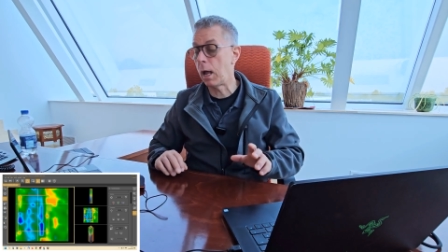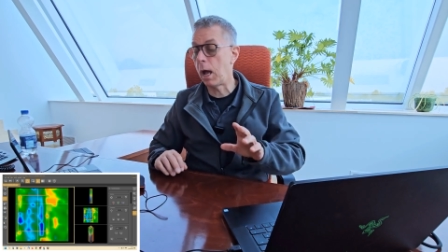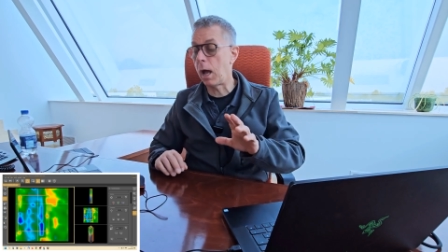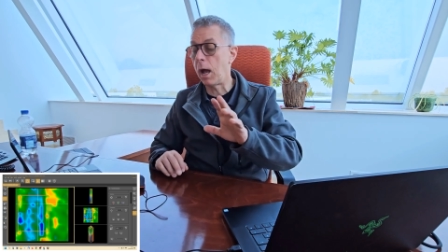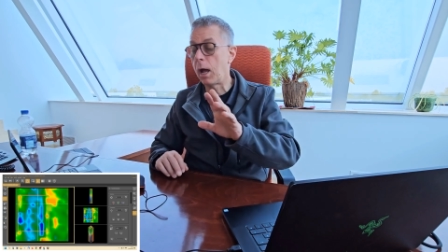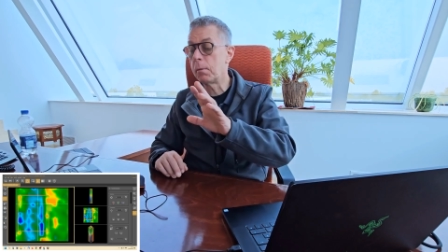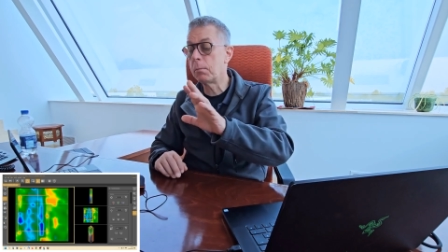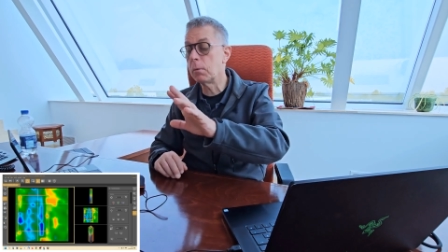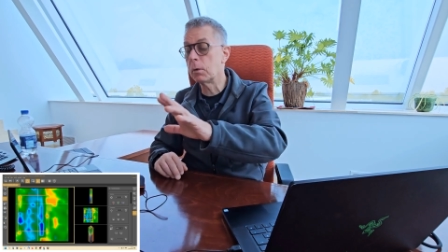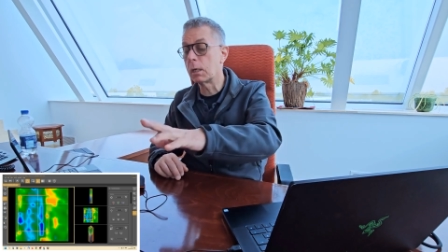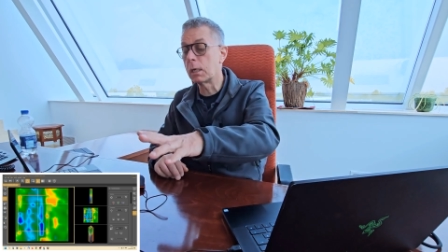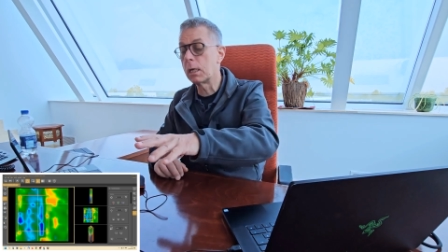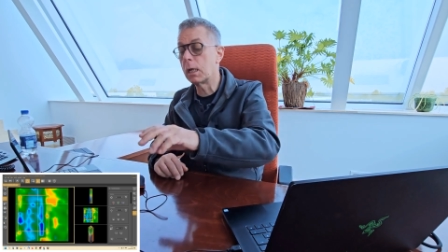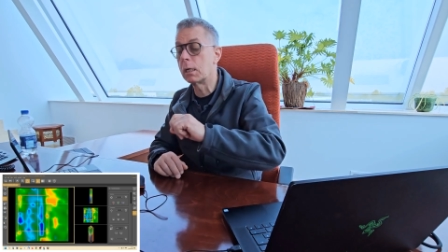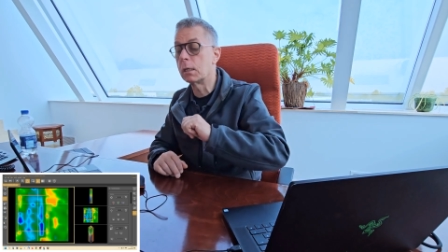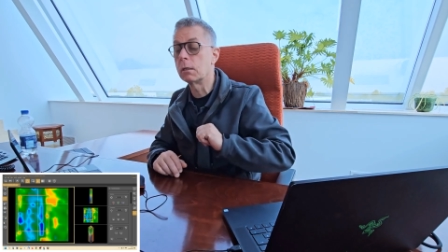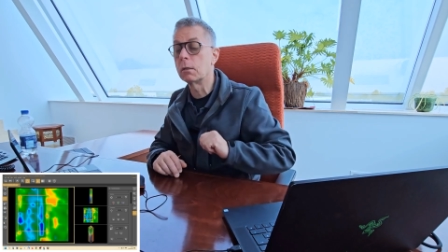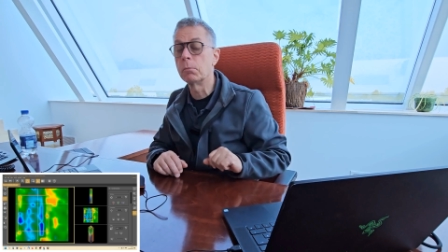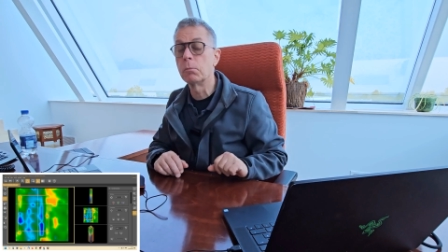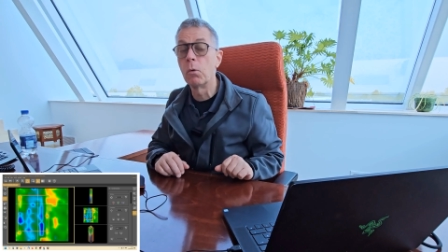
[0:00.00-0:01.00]
I want to get
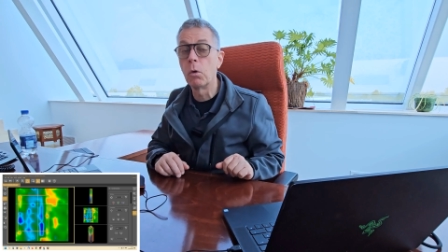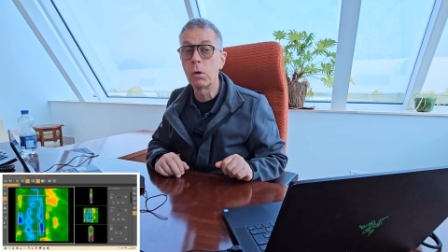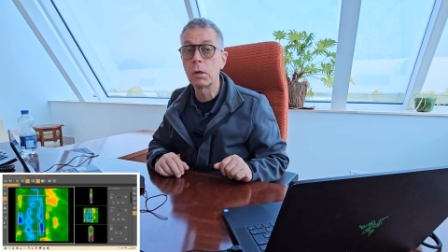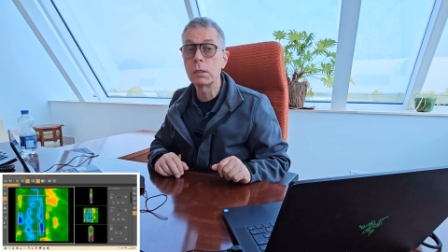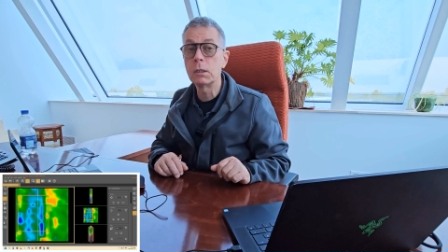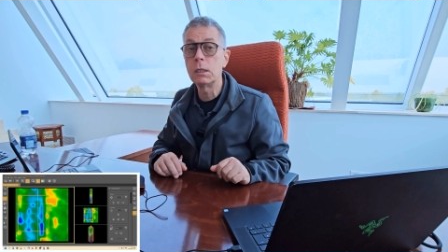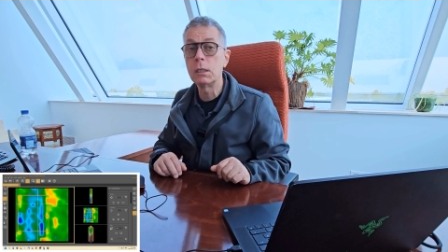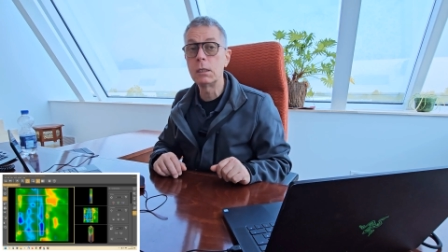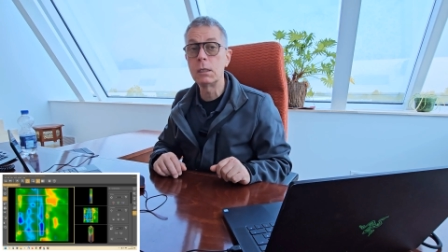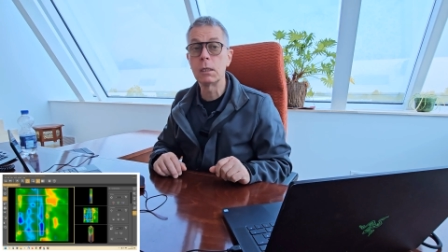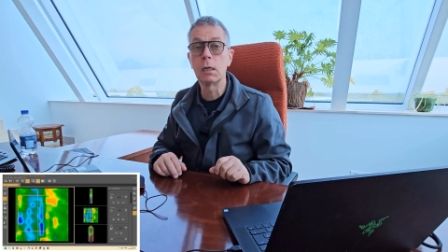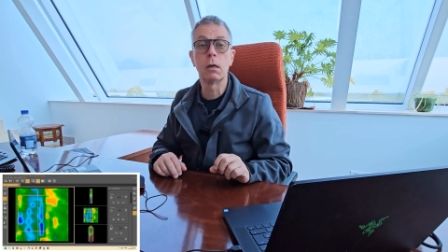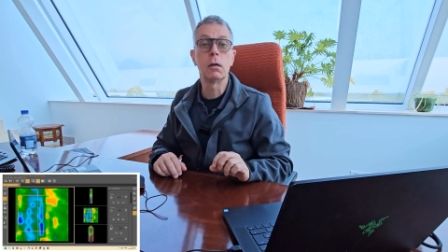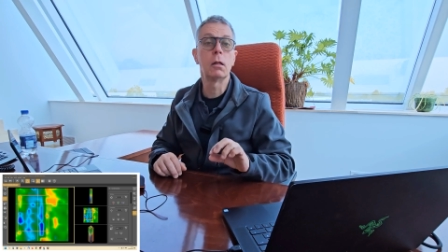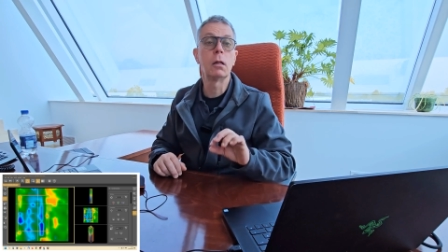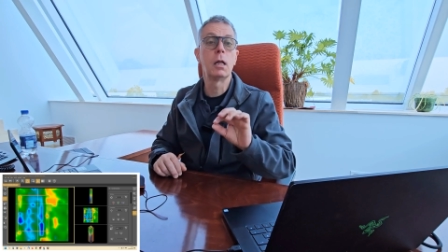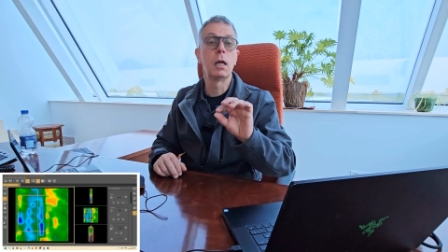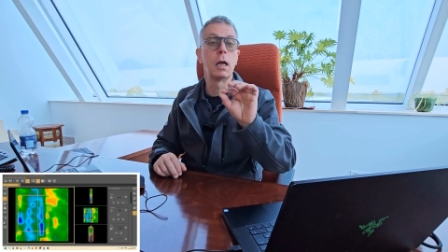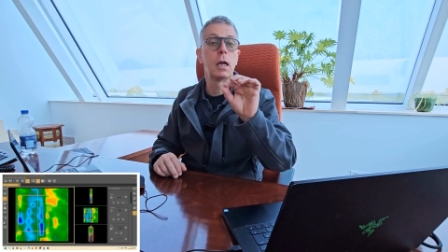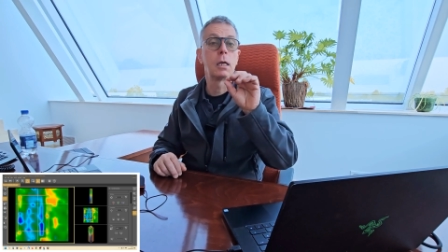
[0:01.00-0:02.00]
into more
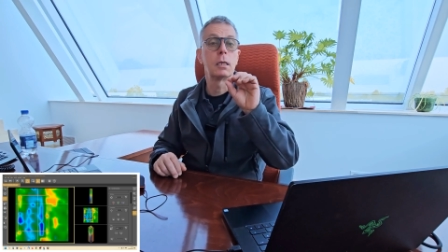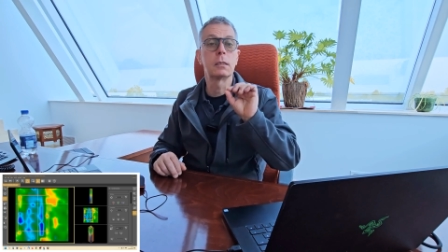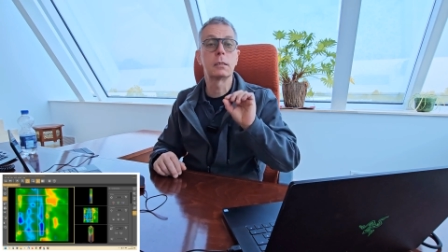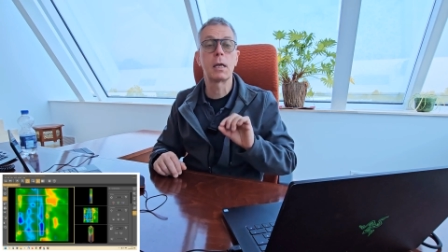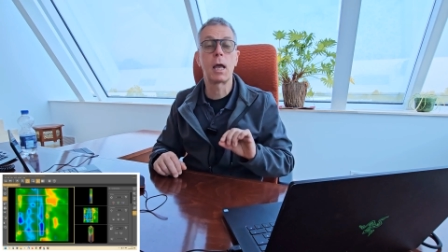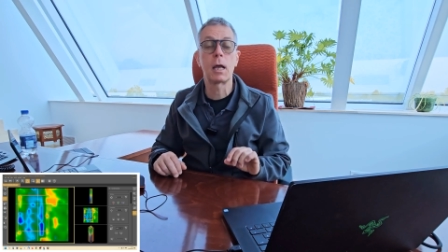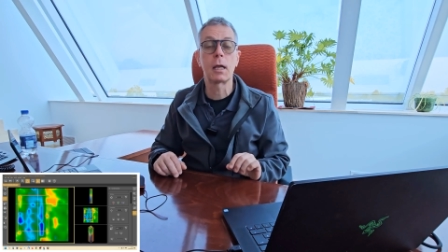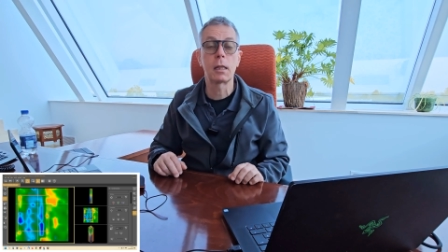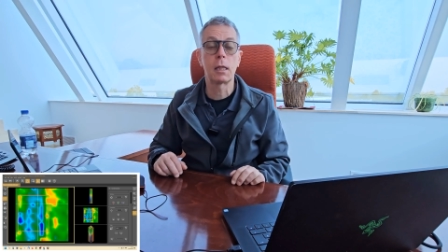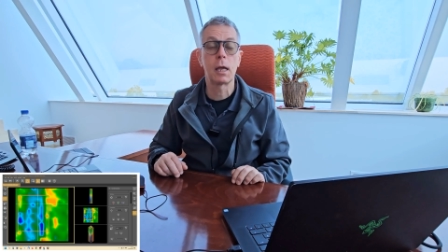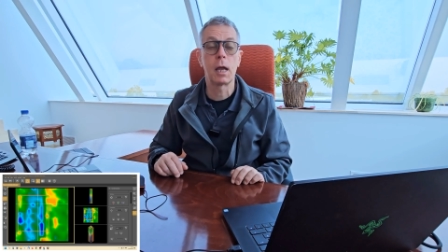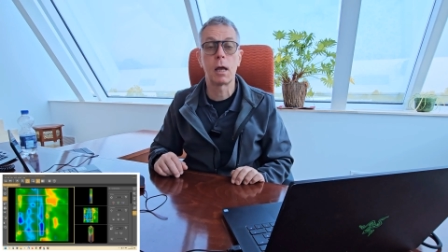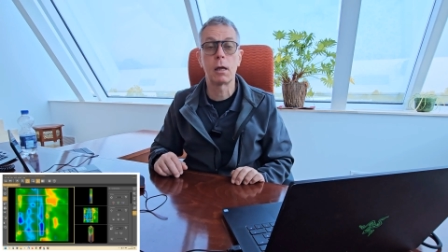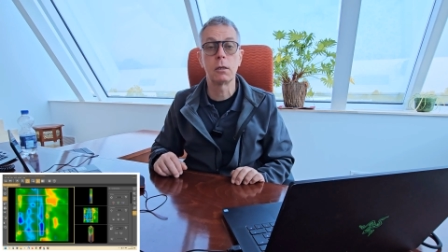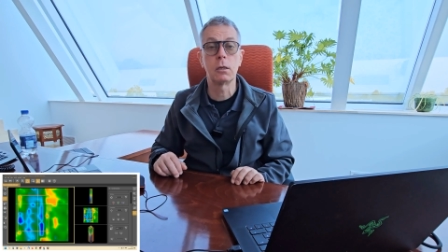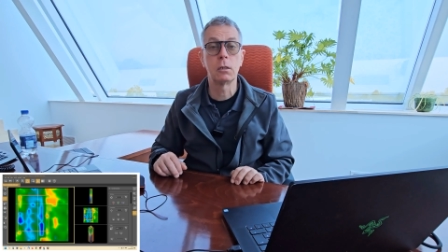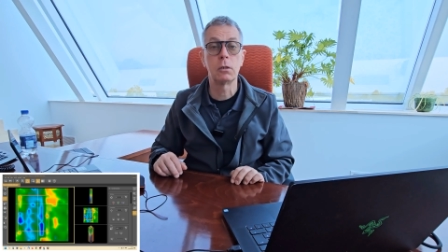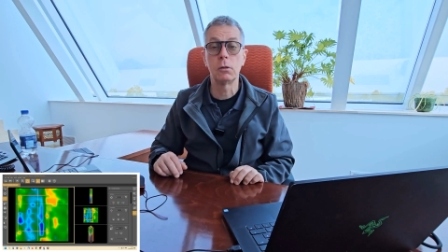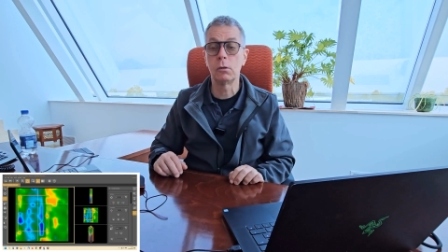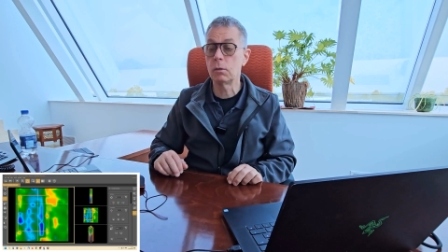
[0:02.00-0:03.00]
detail exactly how
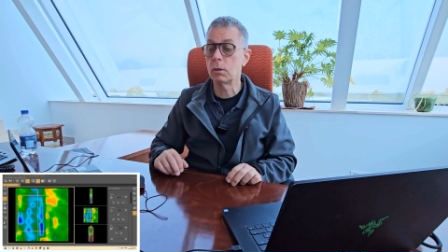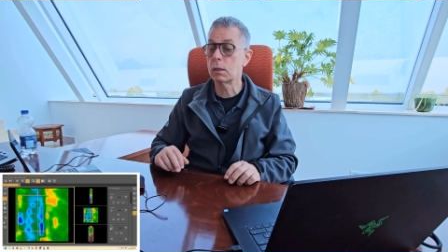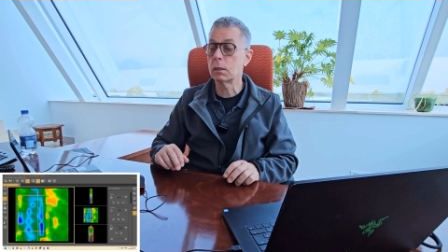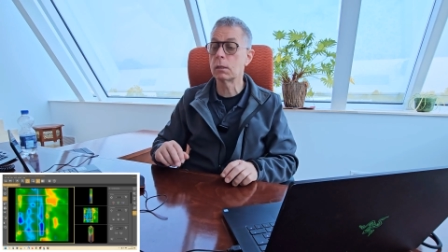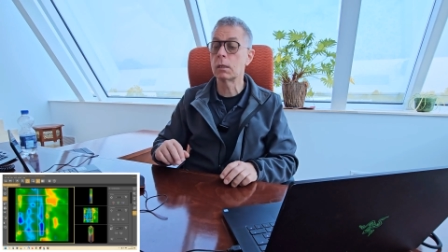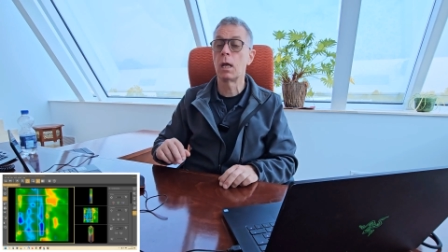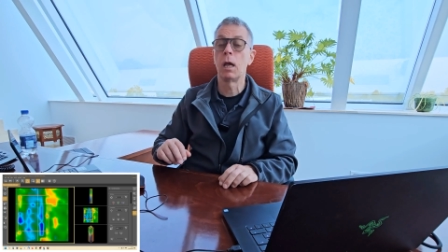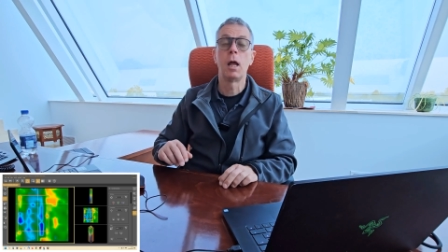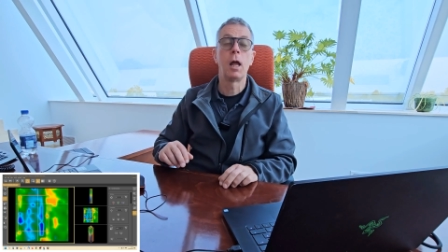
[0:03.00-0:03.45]
you do this,